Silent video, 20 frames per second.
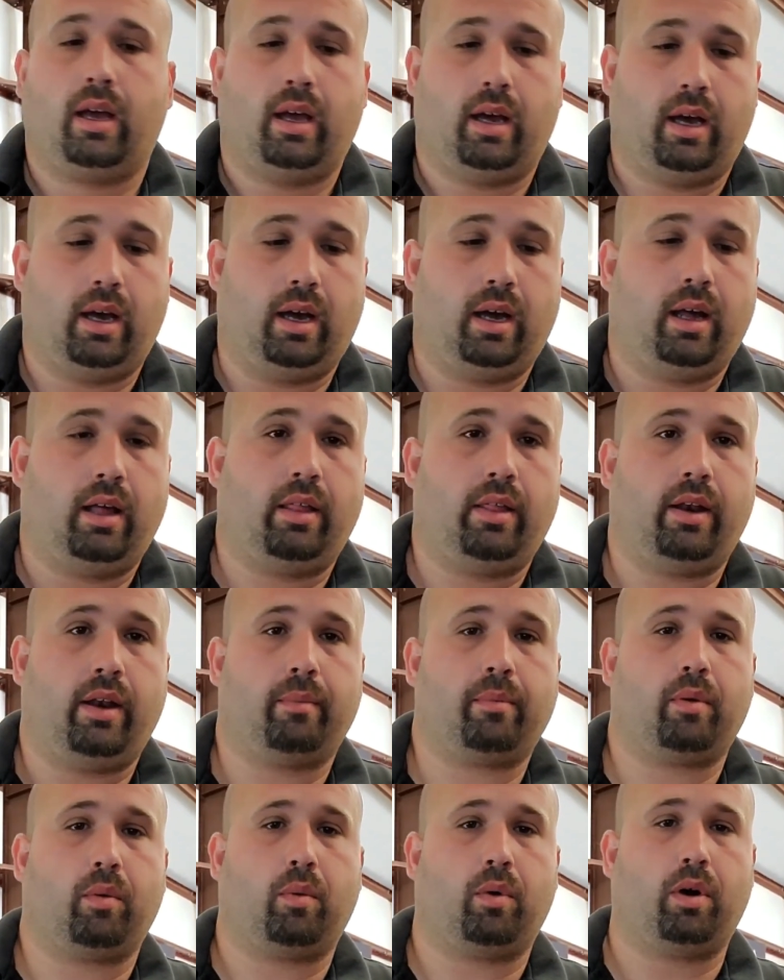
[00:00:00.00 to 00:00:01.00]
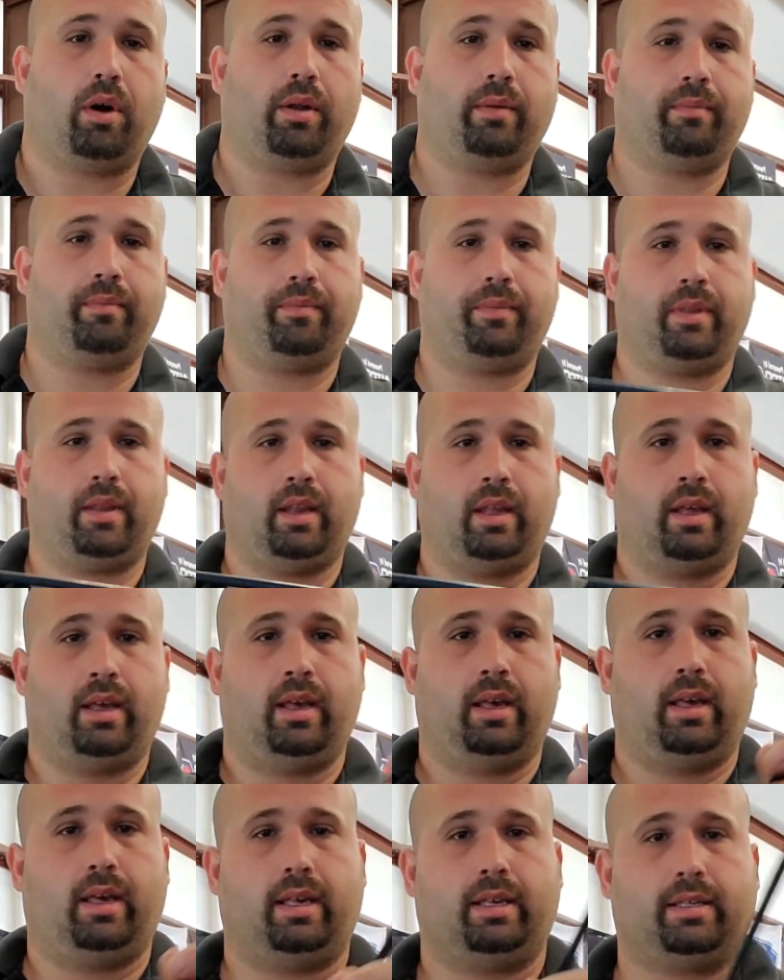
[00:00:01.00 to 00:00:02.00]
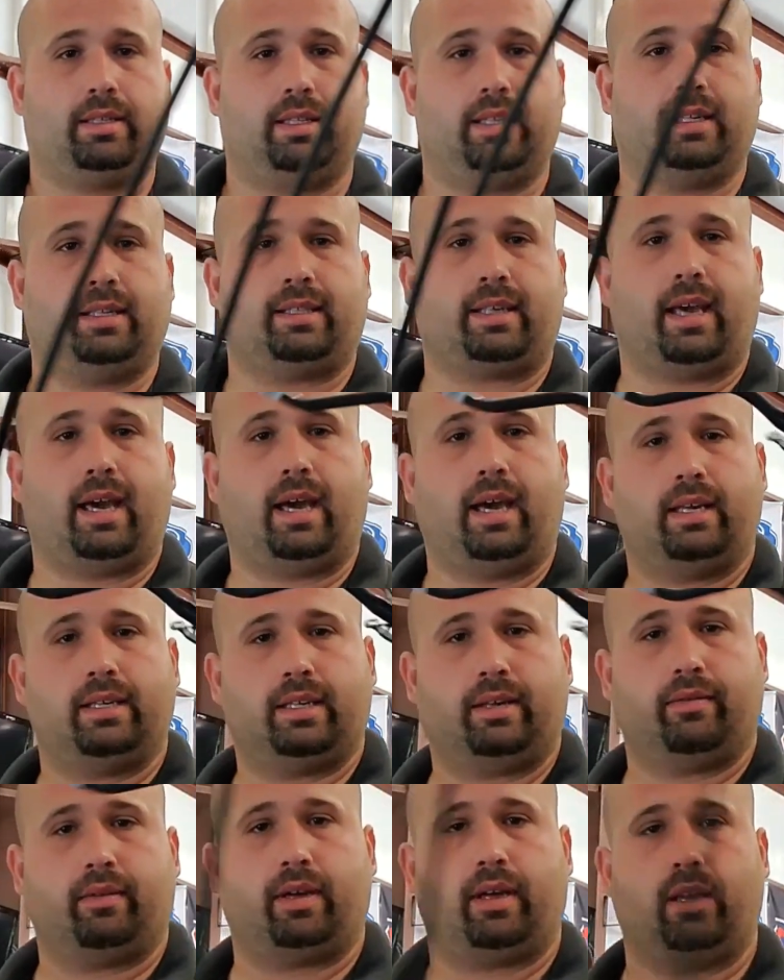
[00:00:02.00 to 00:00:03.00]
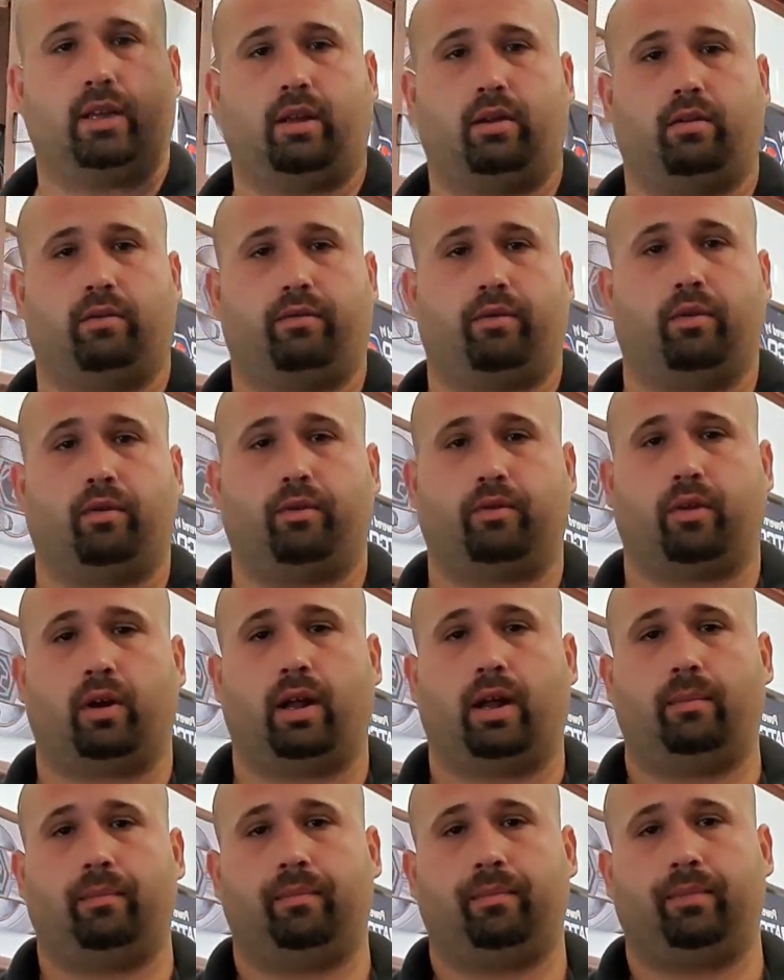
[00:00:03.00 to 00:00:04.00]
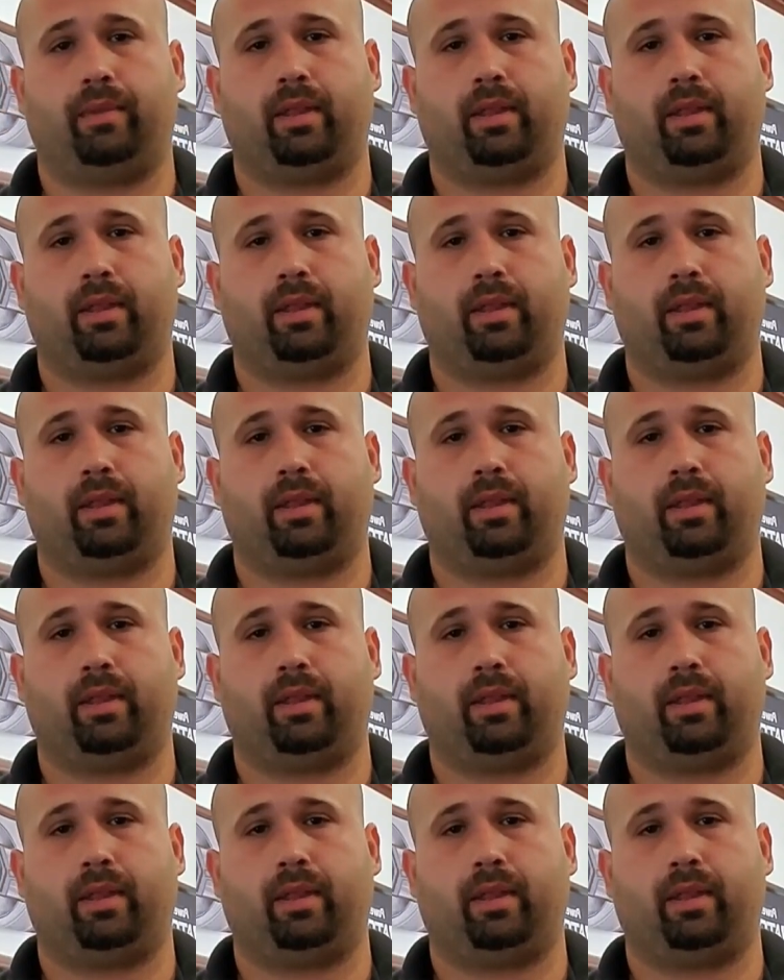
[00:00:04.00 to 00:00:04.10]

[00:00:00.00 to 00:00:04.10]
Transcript: The number 1 is this guy, so I can get you in full frame.